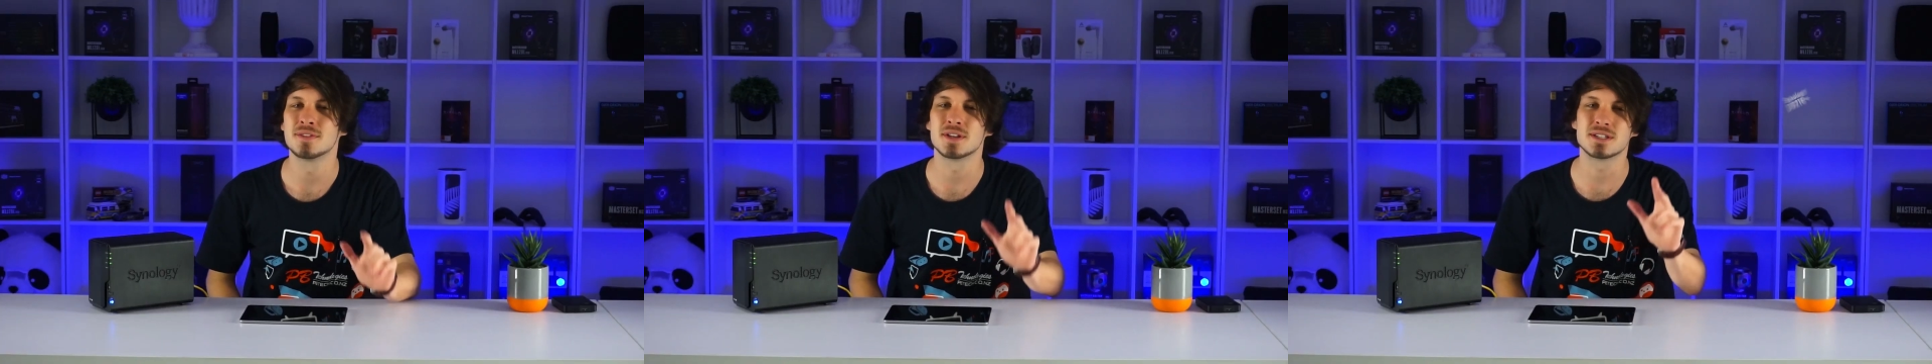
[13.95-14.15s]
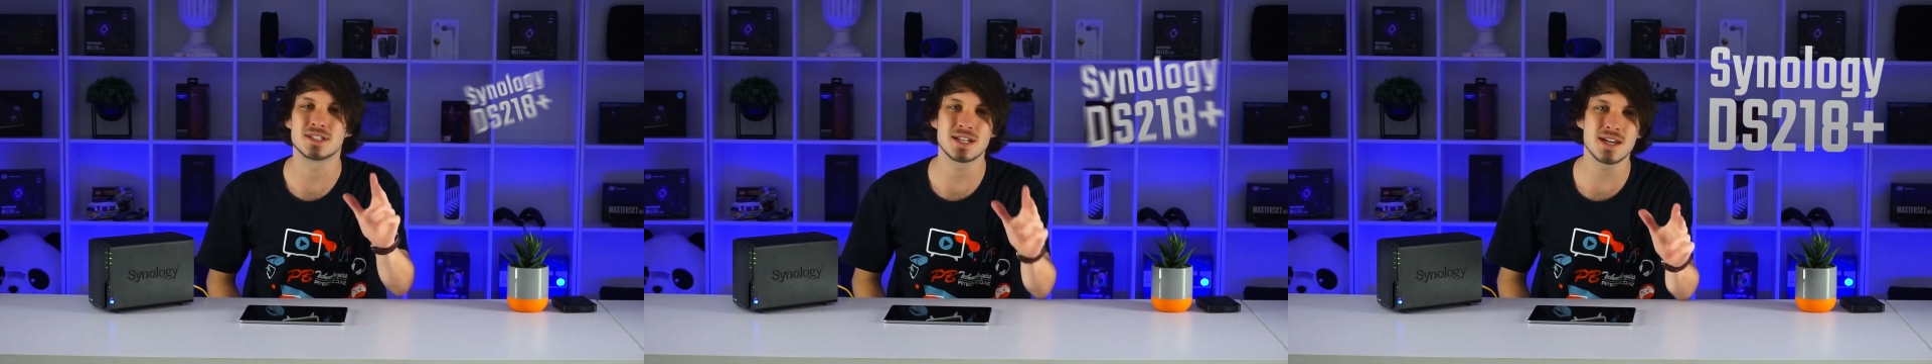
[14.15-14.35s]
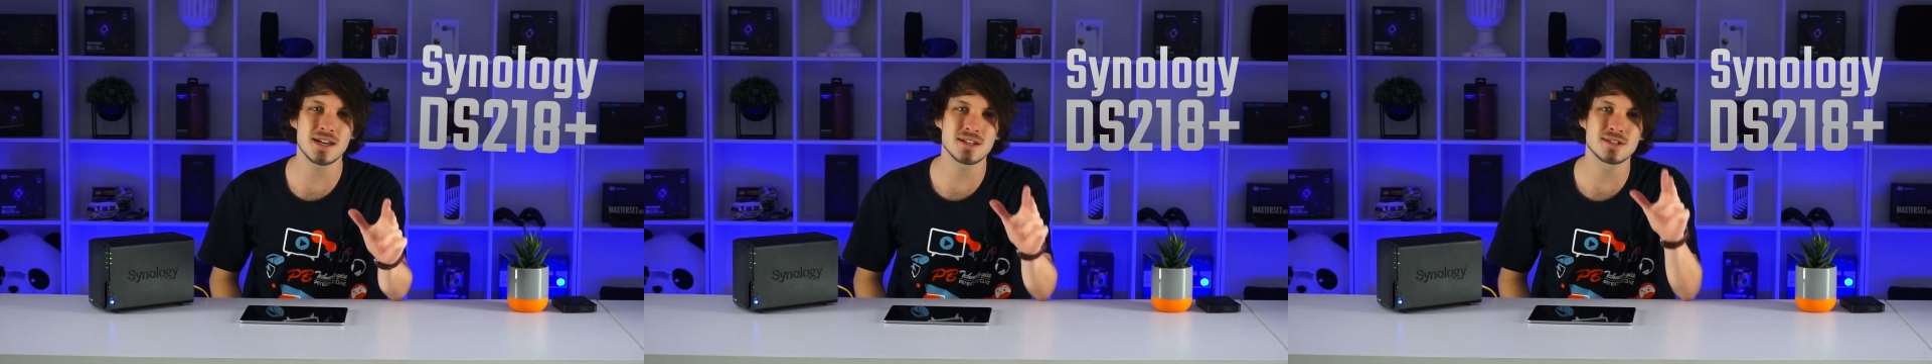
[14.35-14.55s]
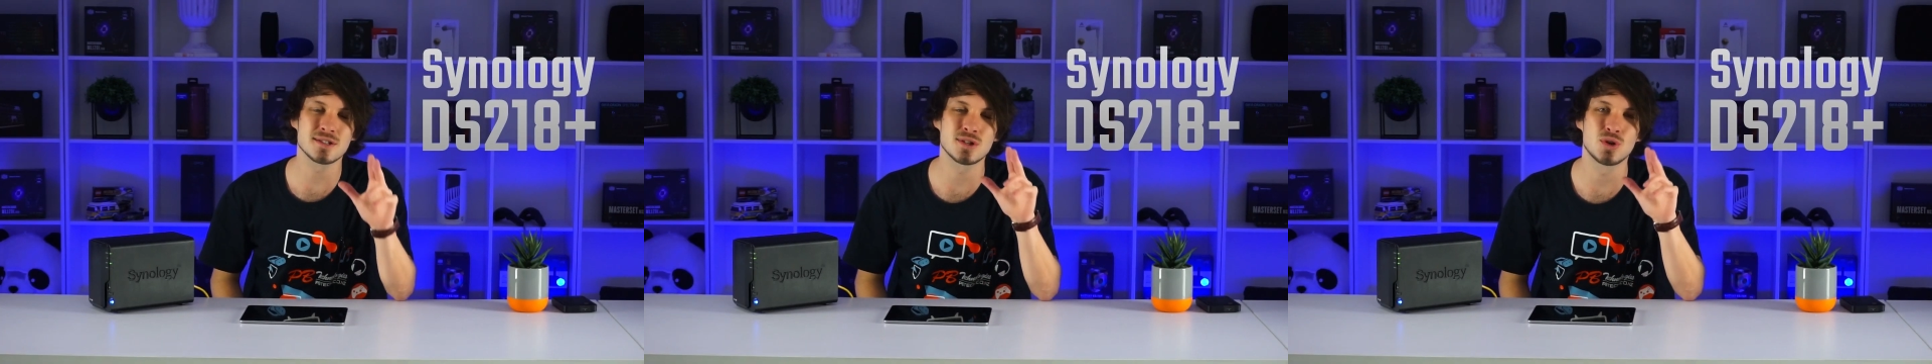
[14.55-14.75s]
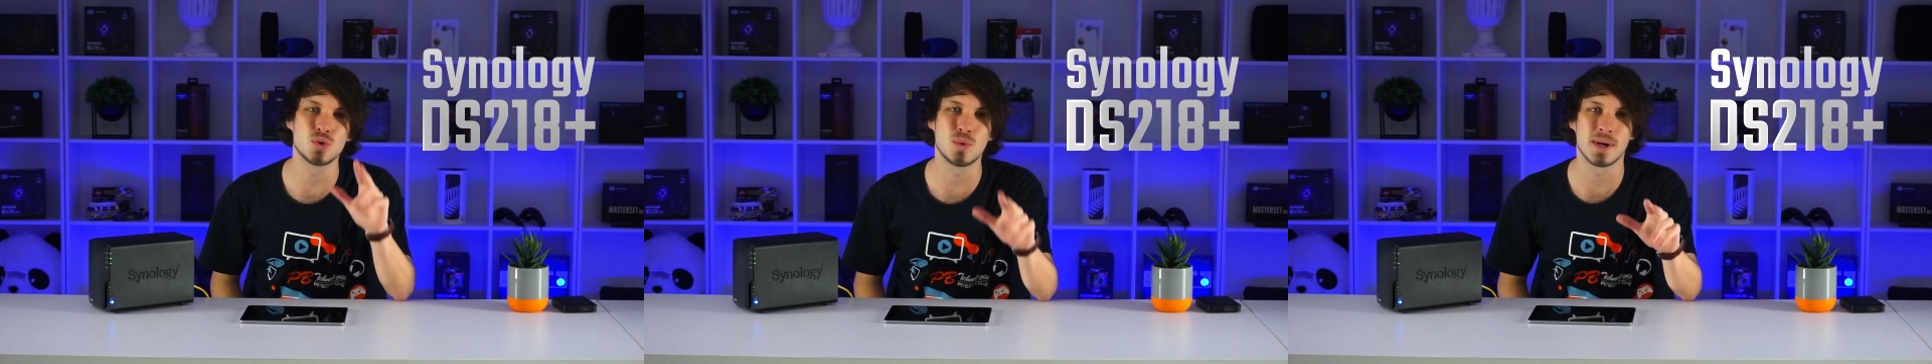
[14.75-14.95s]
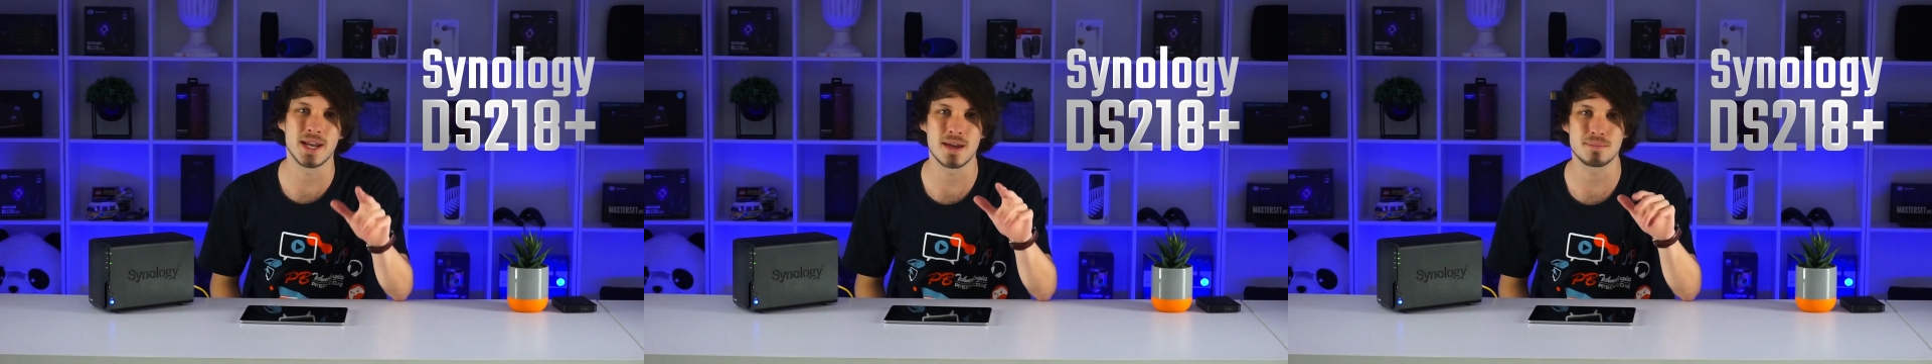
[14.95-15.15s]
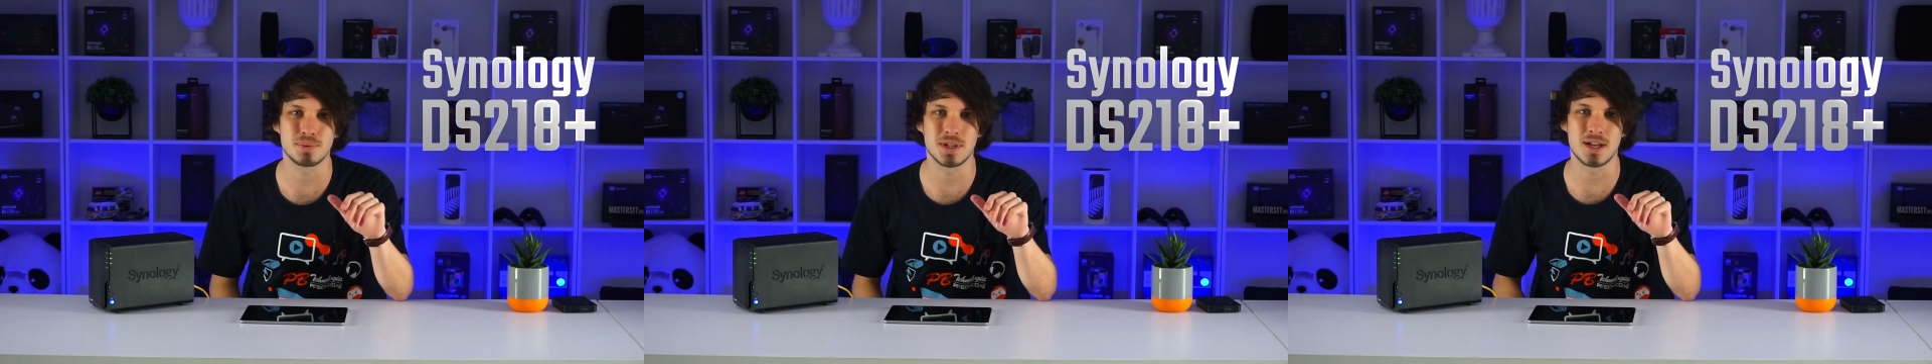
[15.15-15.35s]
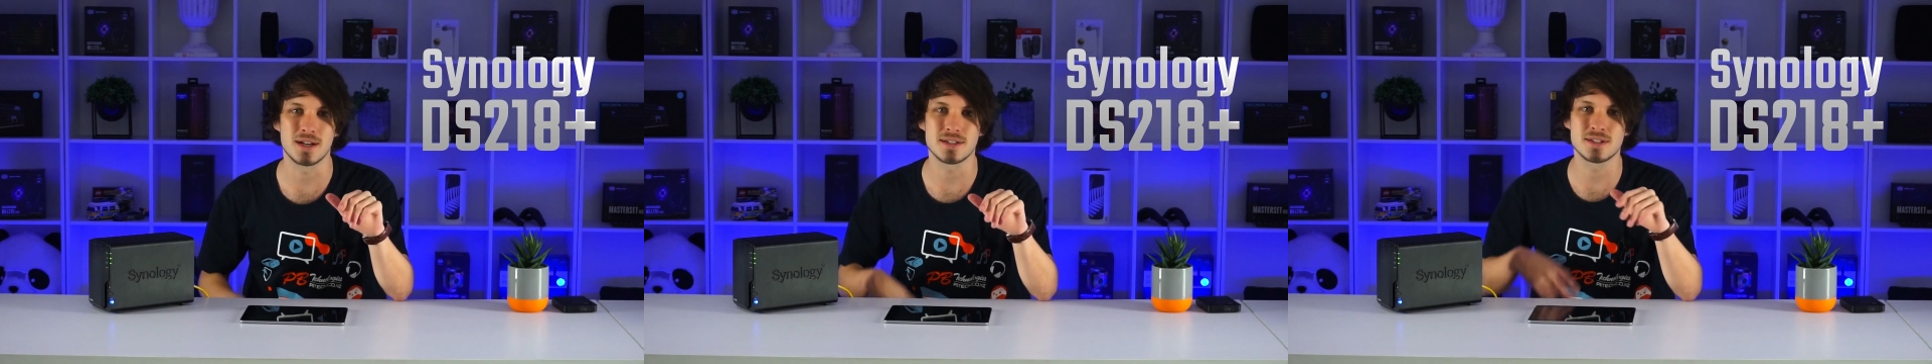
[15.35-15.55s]
the DS218
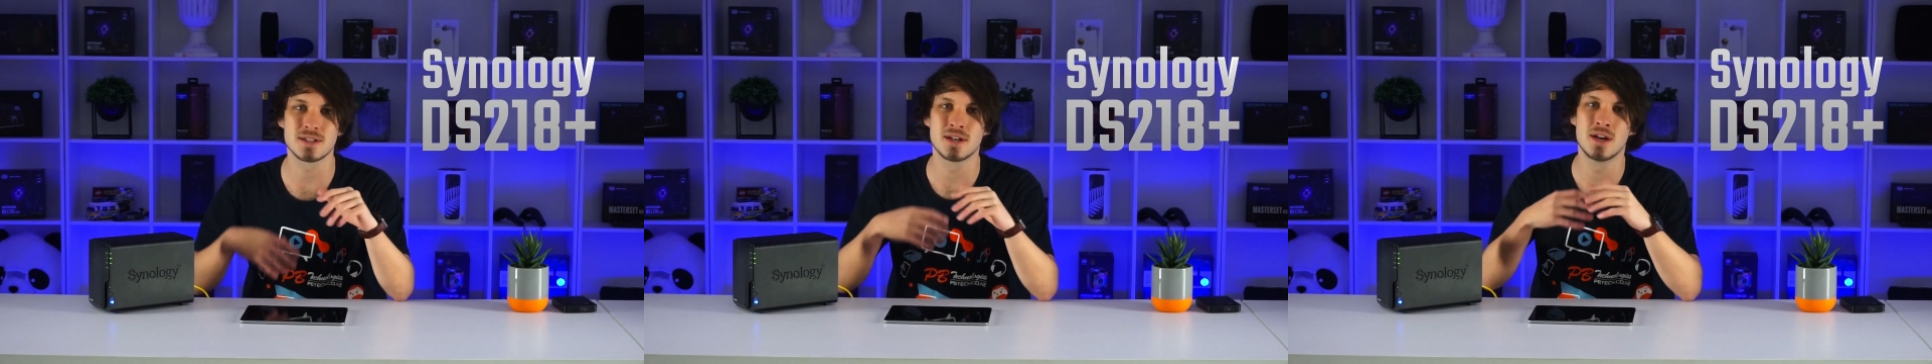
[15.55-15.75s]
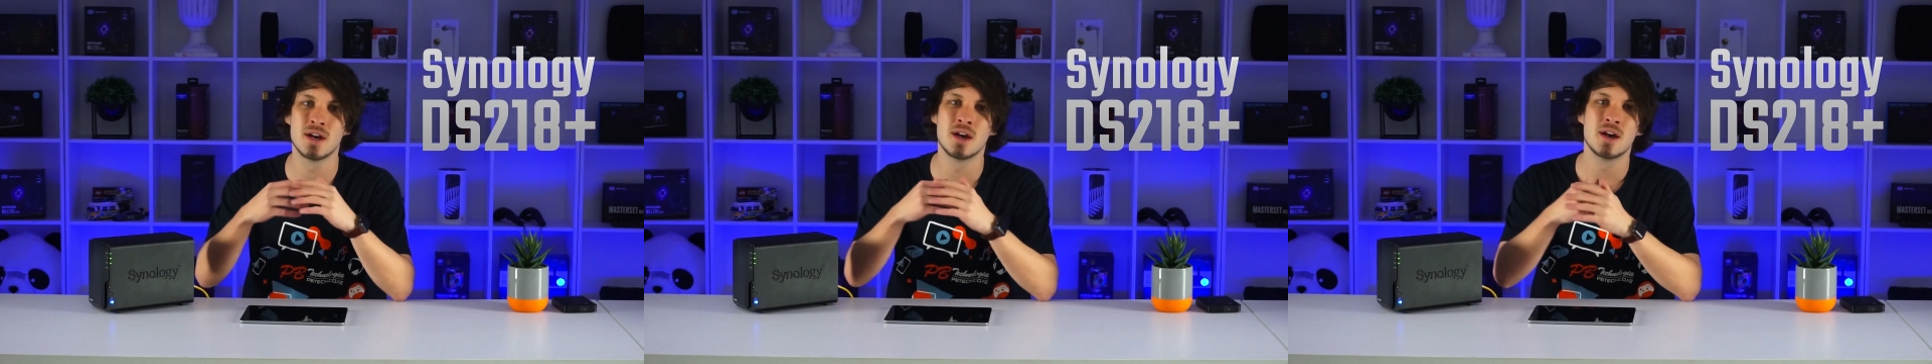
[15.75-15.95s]
Plus.